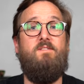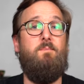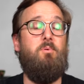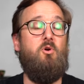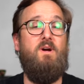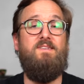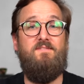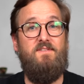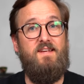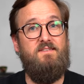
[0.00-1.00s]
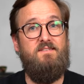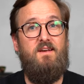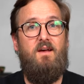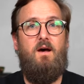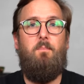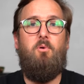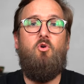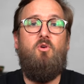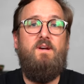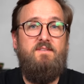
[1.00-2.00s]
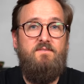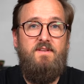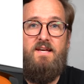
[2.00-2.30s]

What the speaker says: is a progressive lens? A progressive